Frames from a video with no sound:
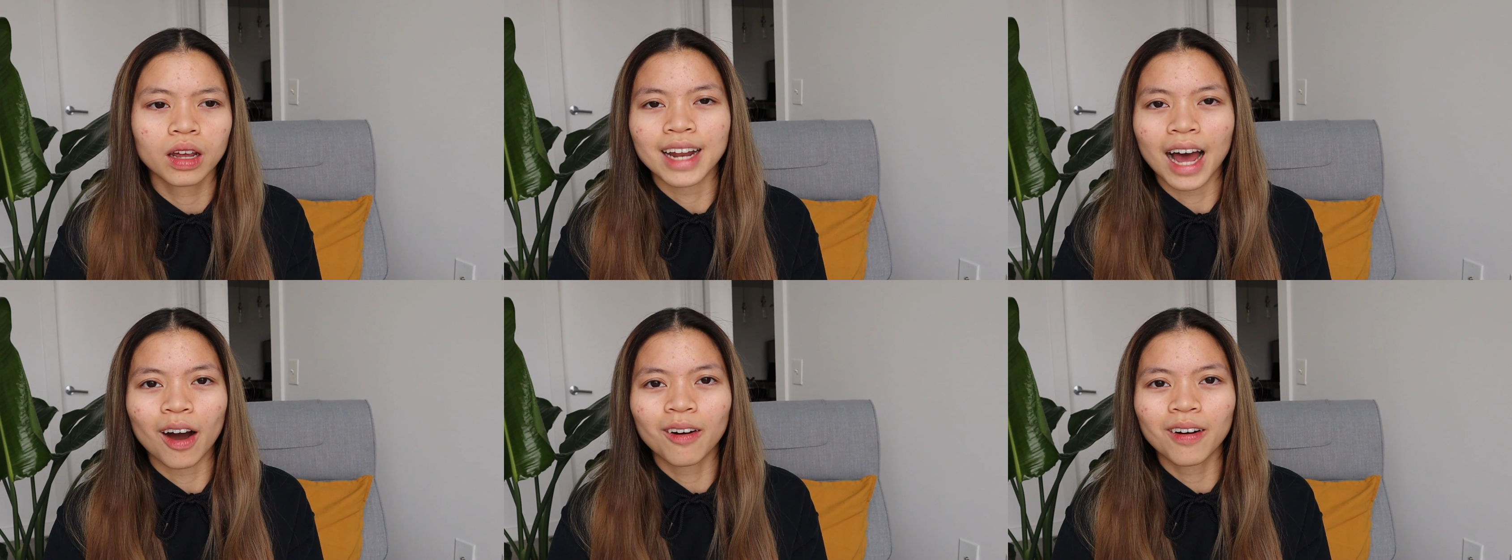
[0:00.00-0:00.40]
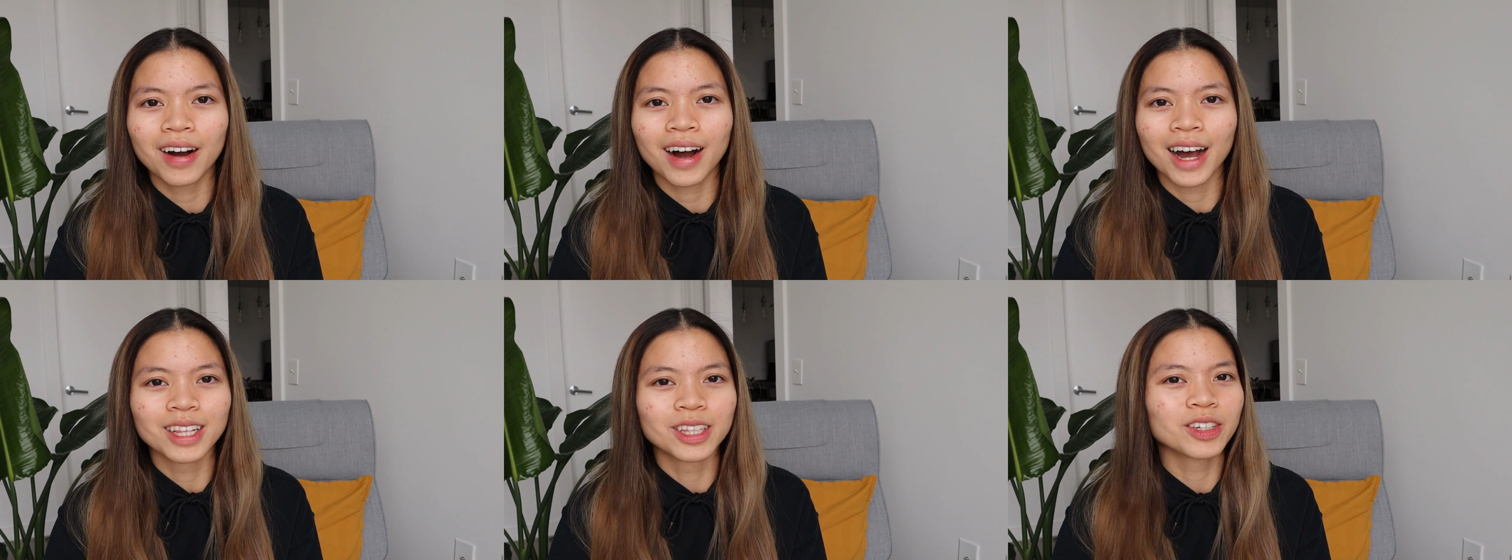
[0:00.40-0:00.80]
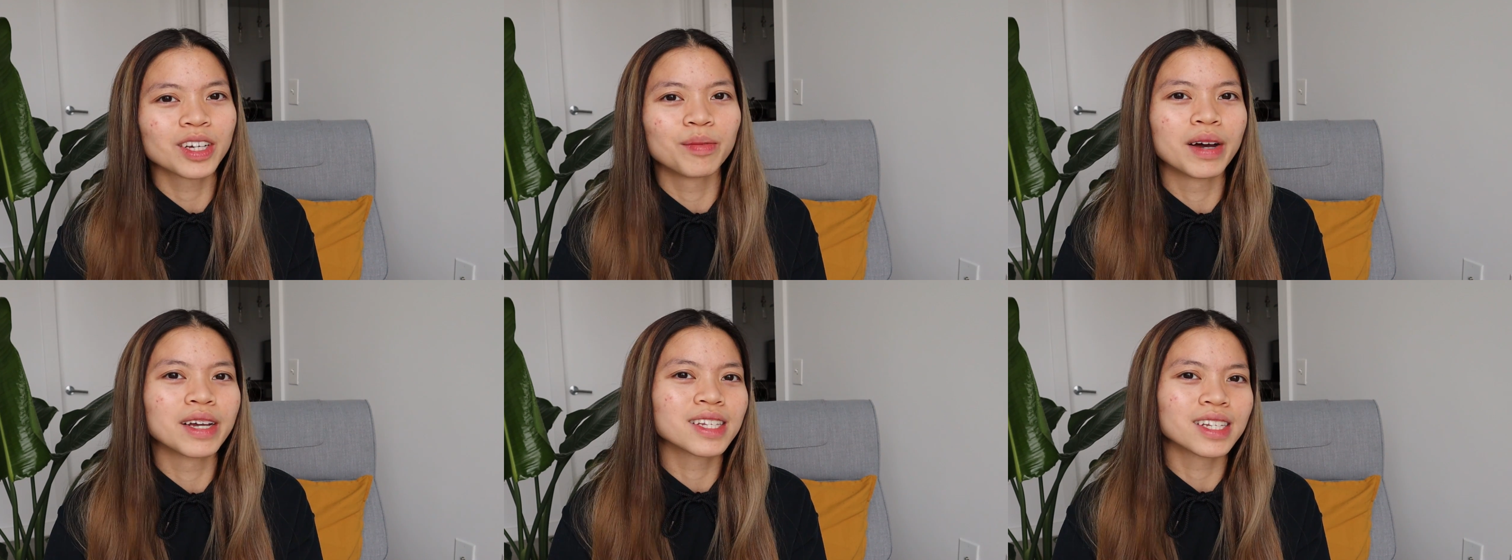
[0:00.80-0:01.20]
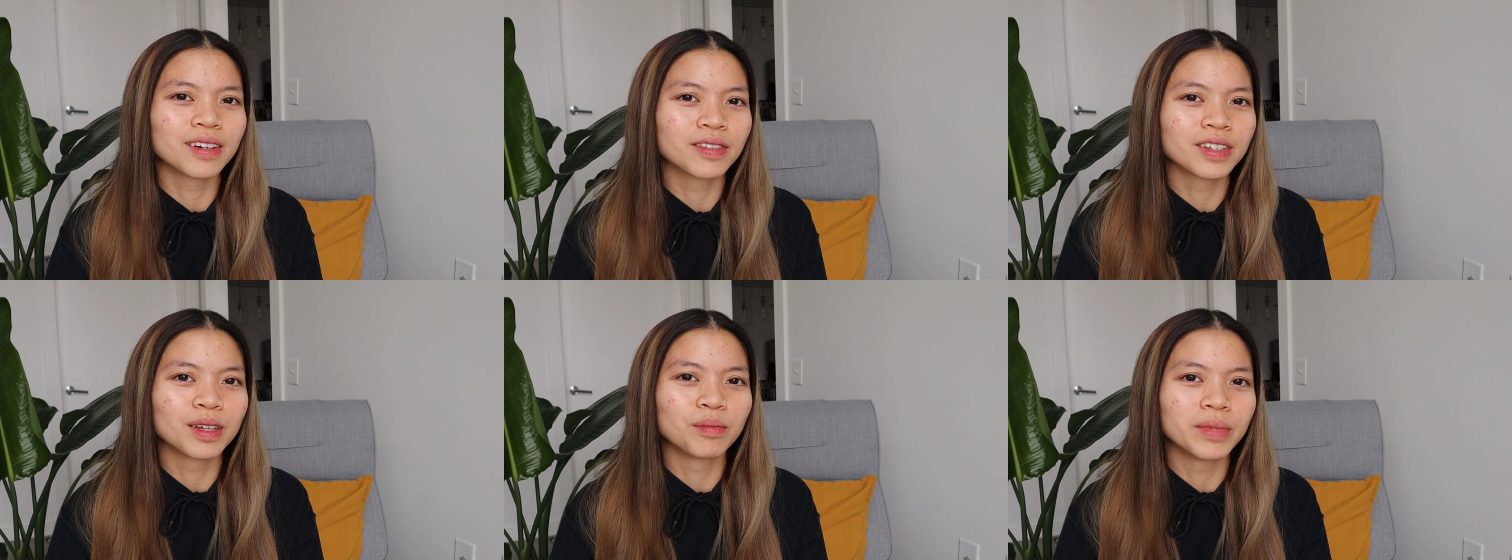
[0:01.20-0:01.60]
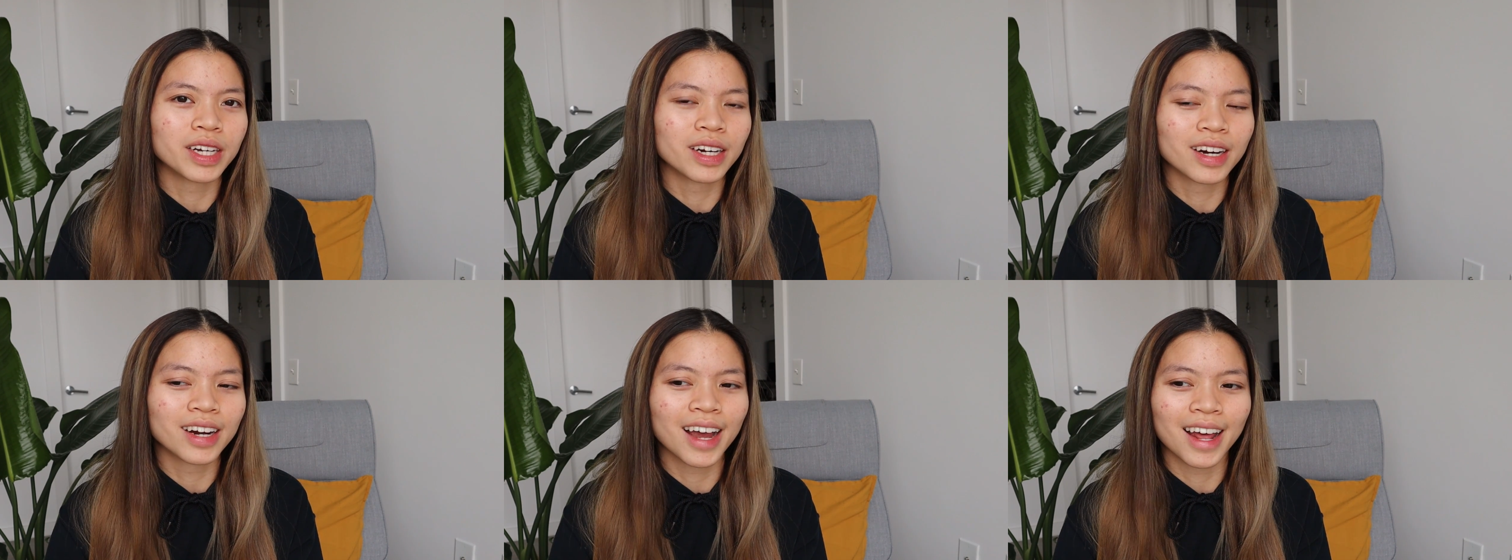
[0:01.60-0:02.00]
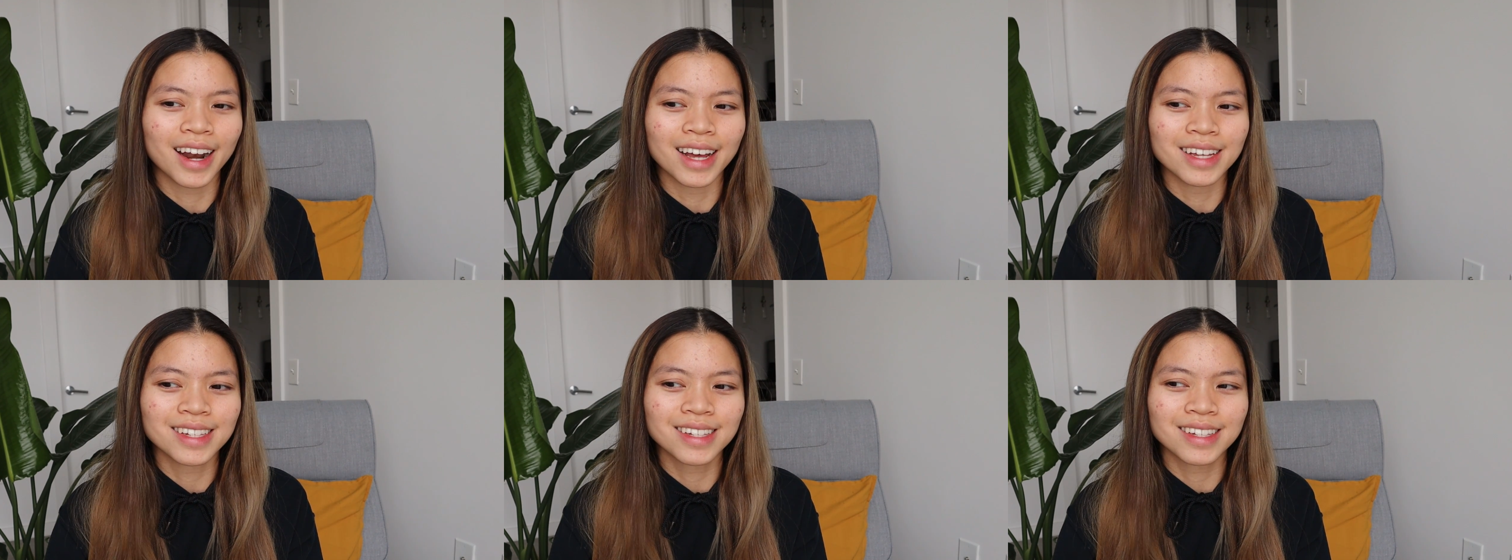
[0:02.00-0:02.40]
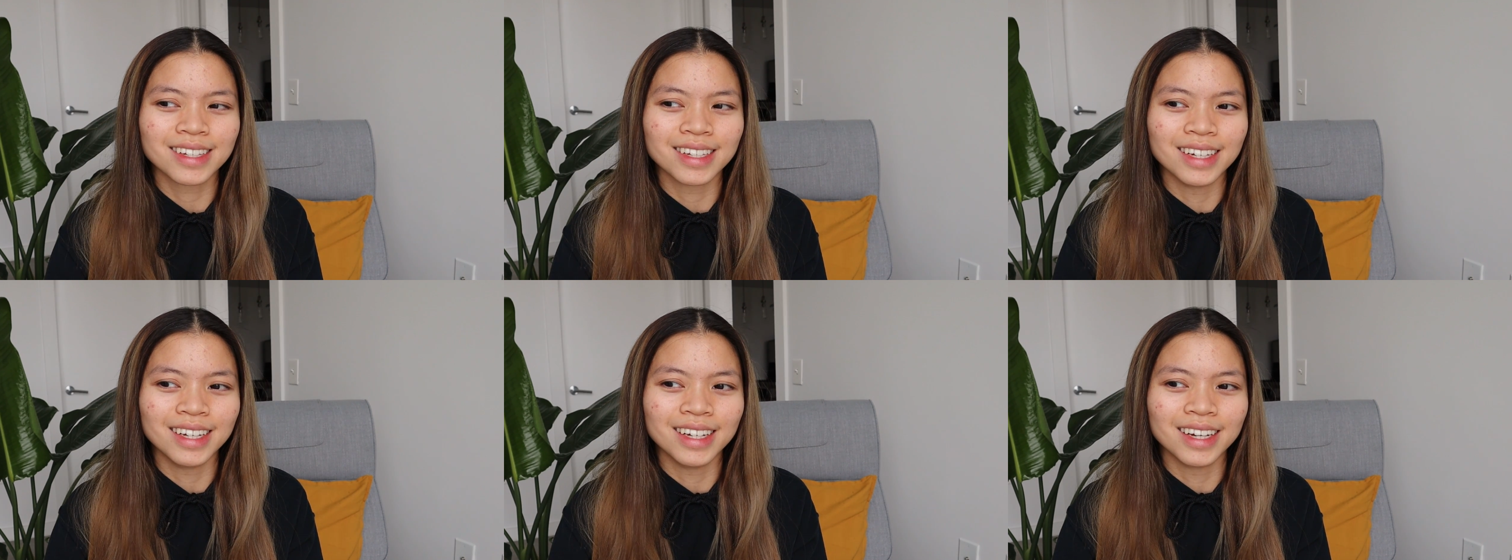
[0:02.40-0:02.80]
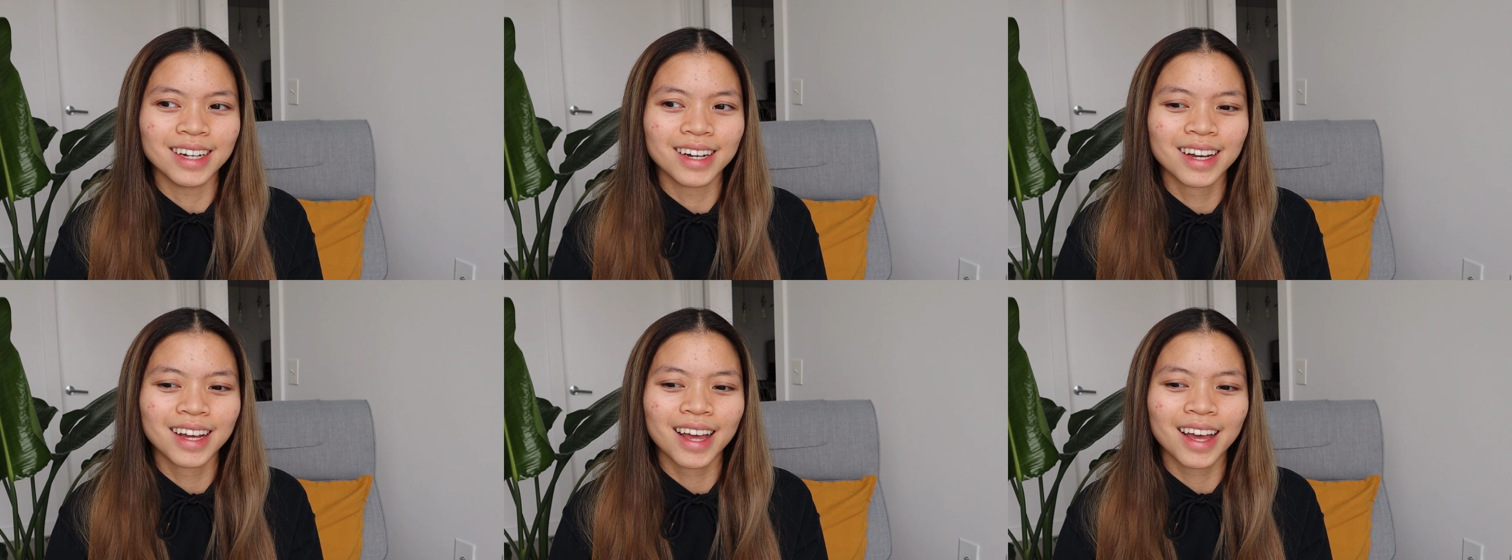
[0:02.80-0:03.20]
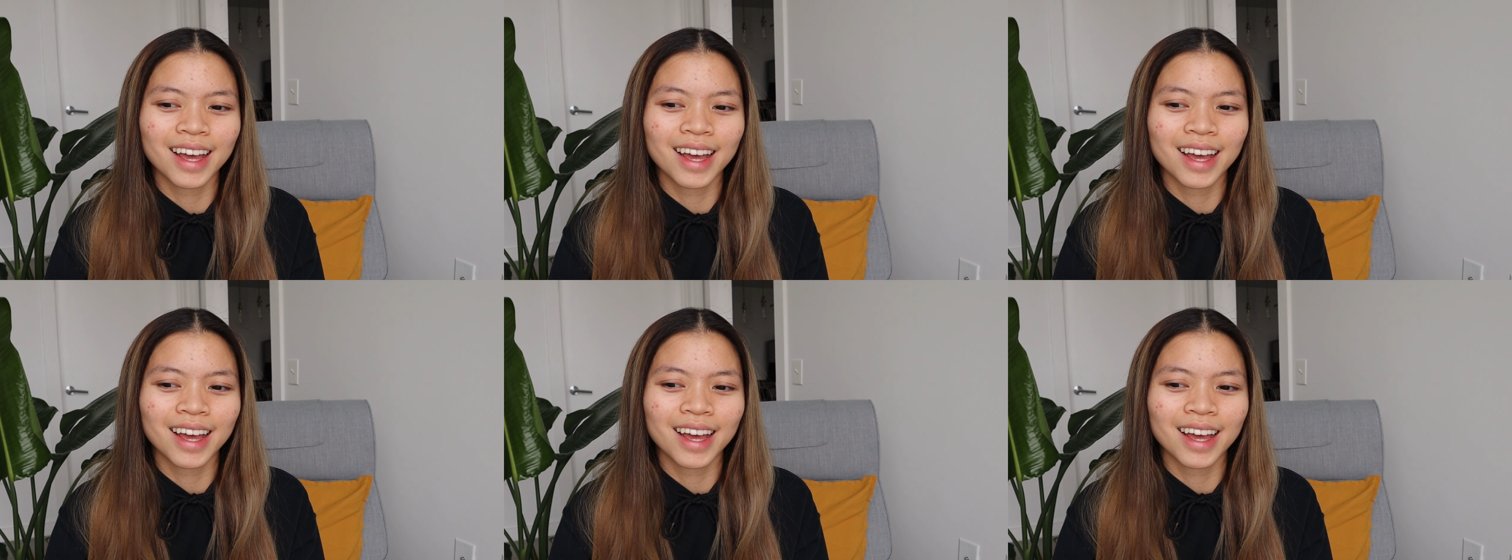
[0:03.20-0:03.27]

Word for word: Now I look at myself in the mirror and I see